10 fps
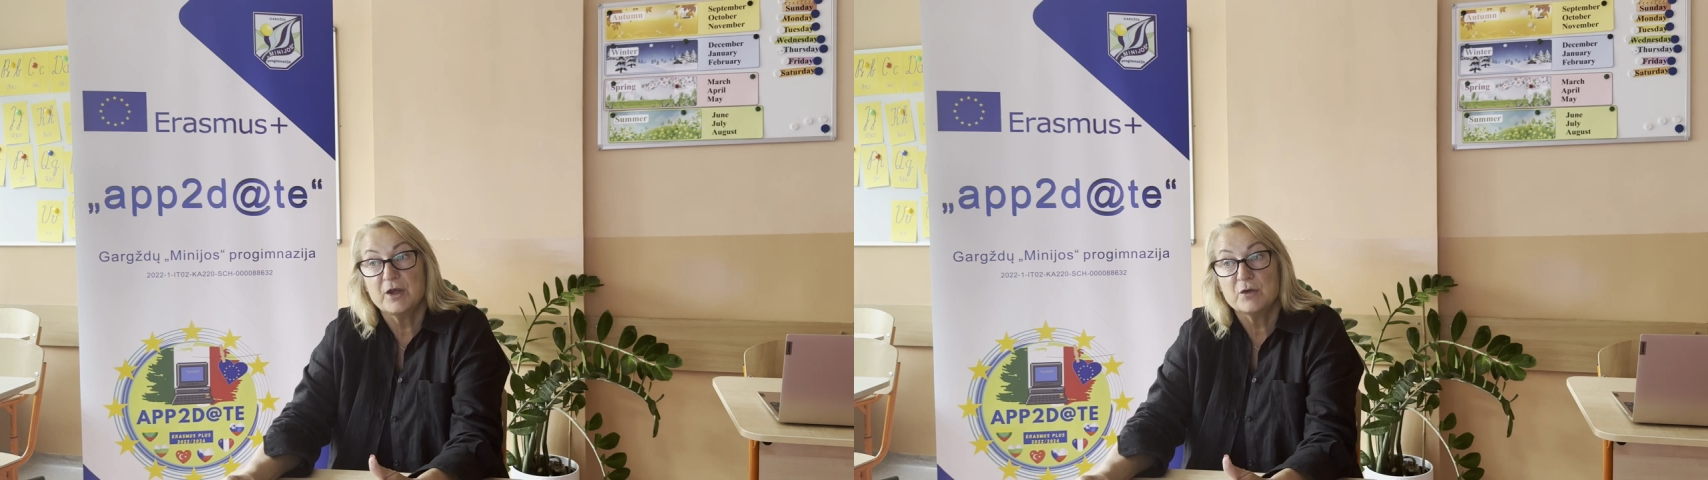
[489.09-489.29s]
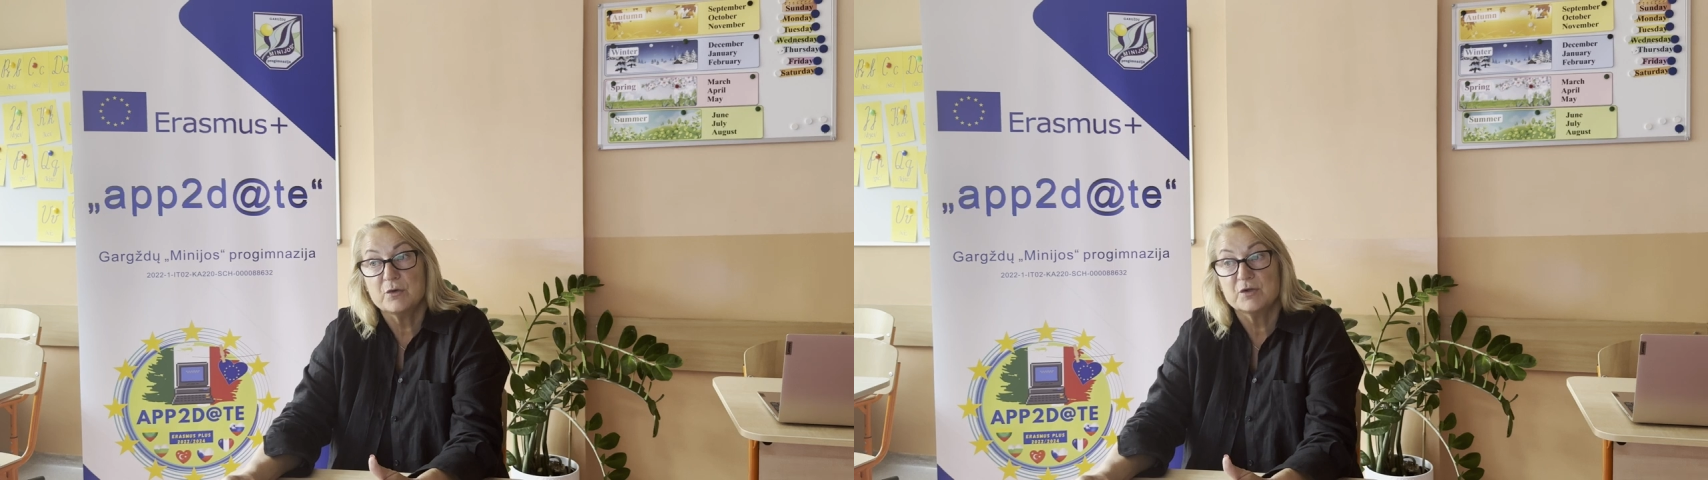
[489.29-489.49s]

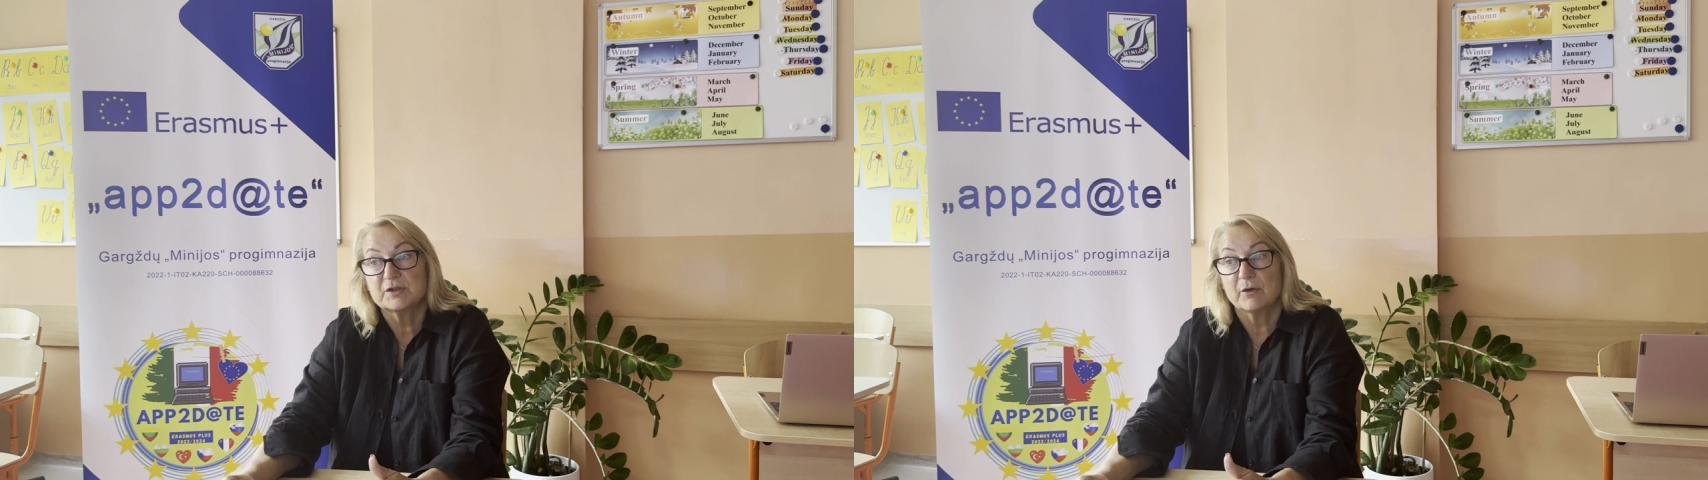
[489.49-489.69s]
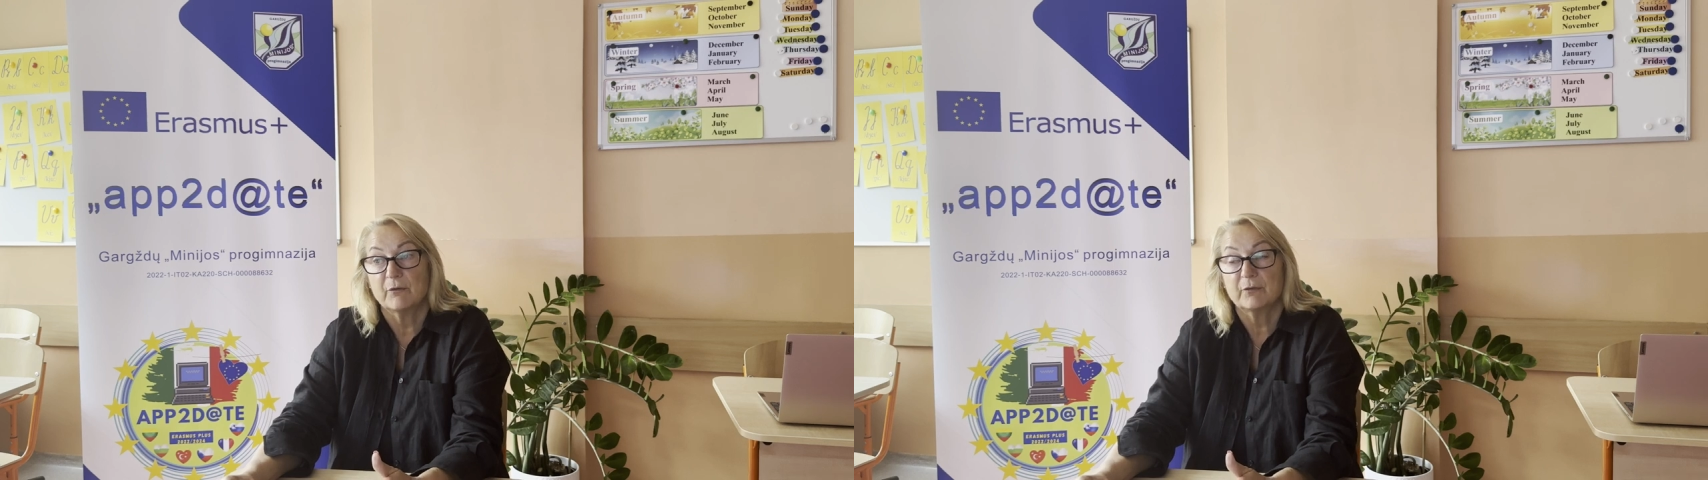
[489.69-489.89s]

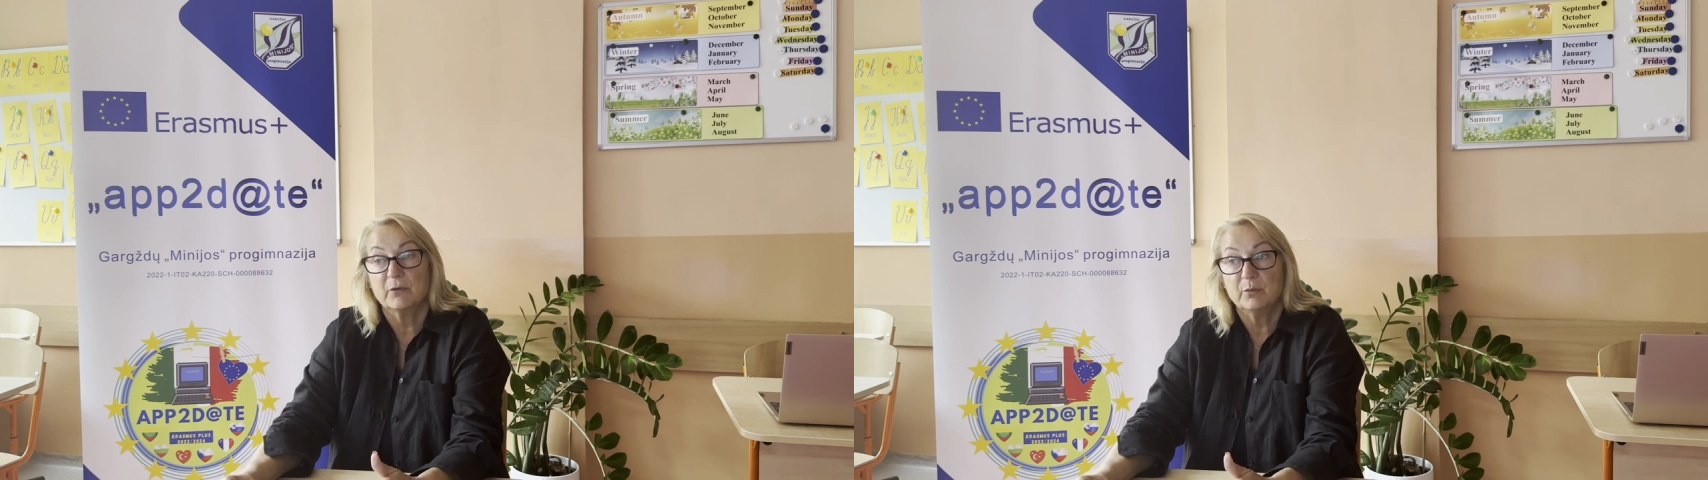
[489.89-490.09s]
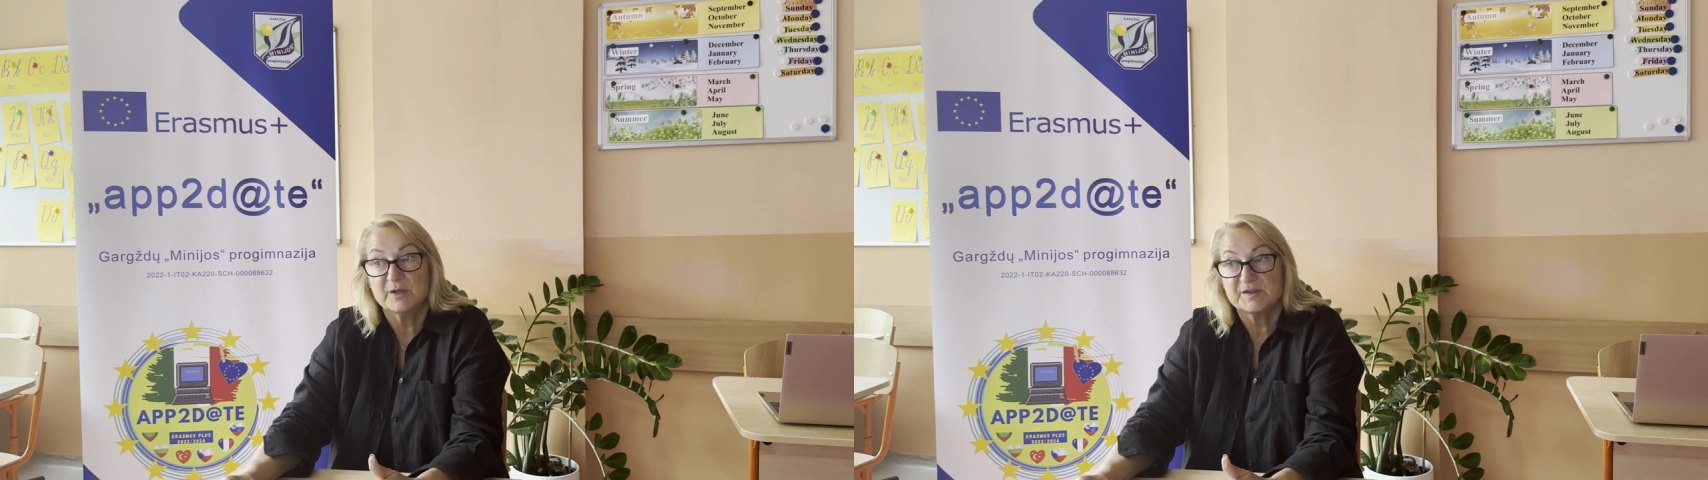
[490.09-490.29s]
use of
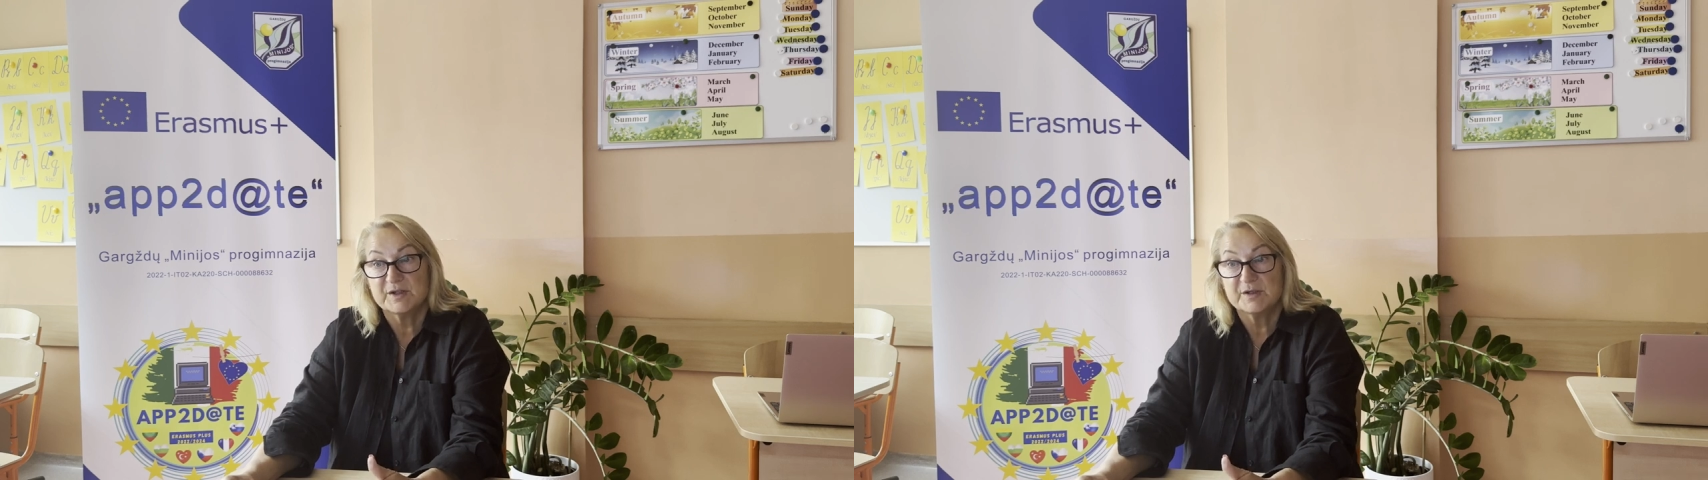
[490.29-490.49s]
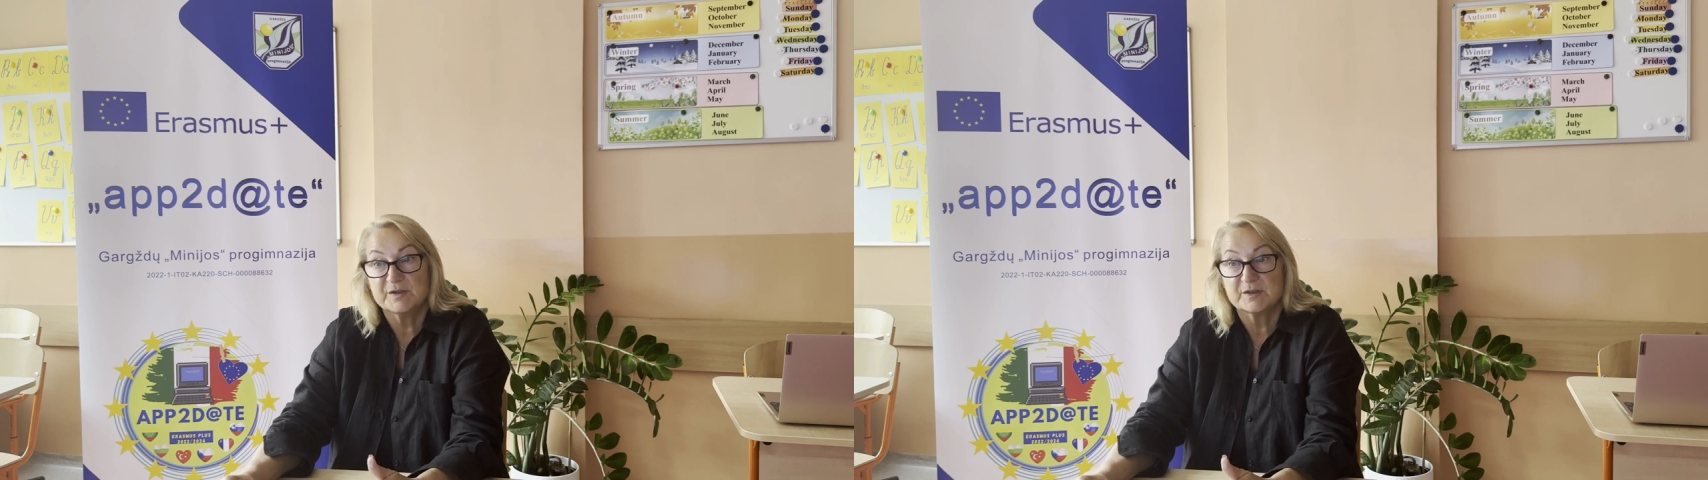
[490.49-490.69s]

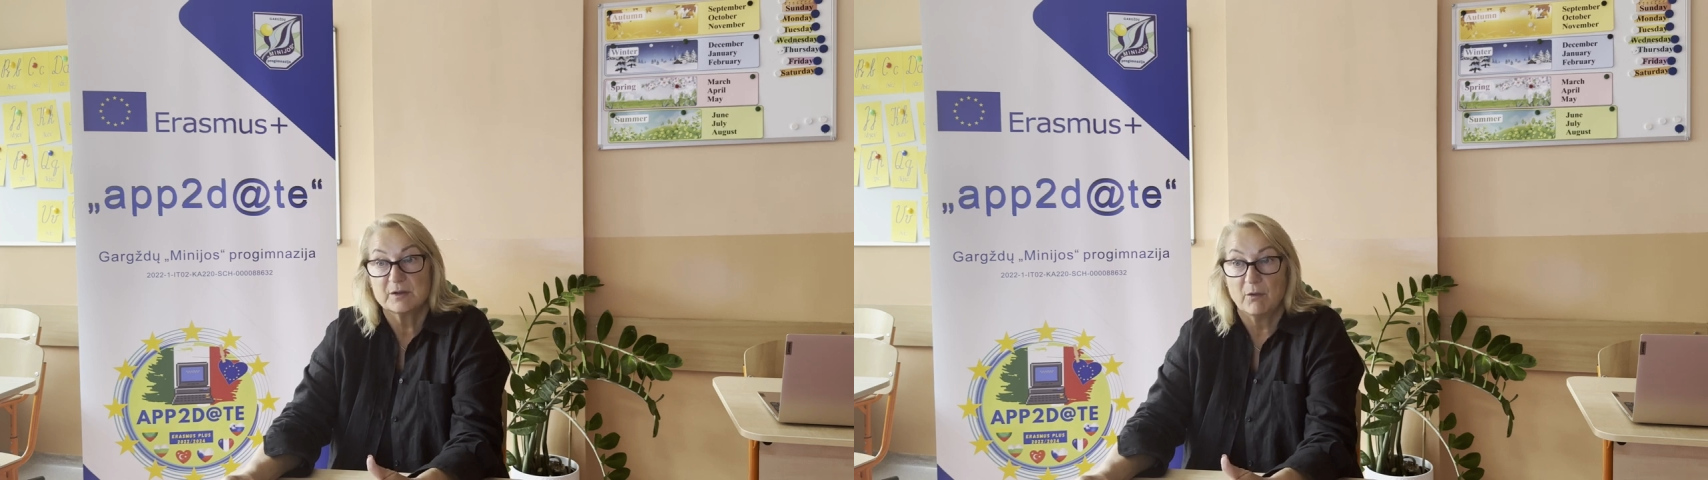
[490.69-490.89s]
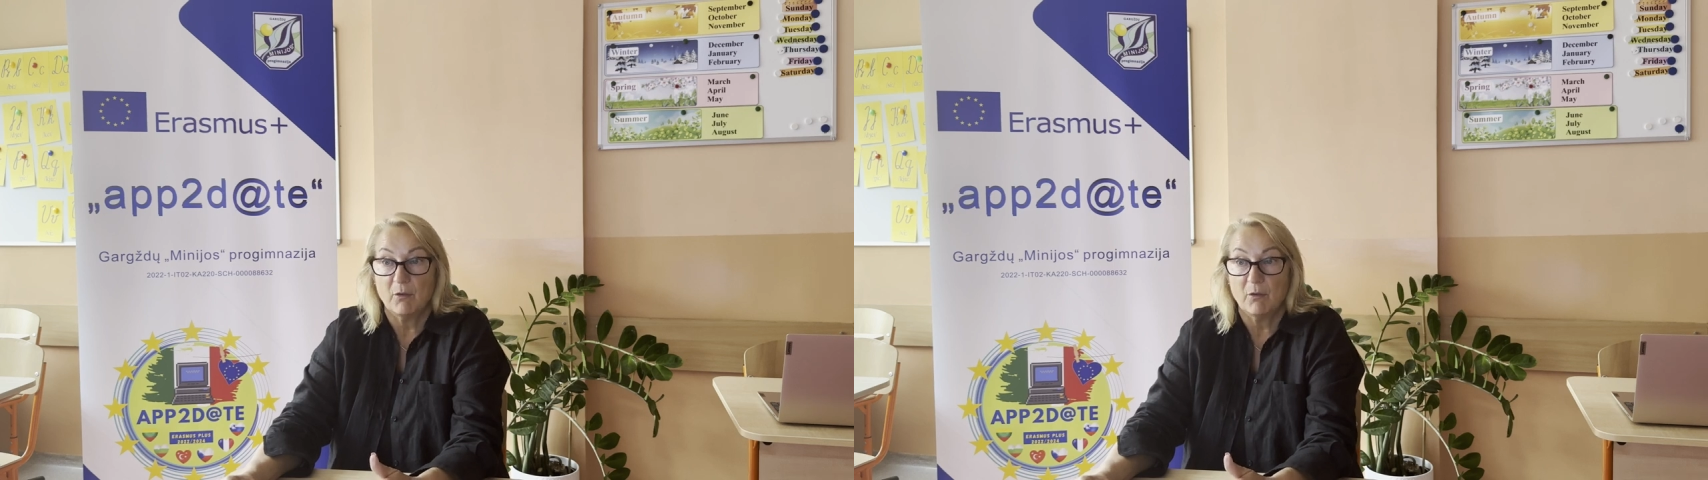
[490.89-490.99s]
quizzes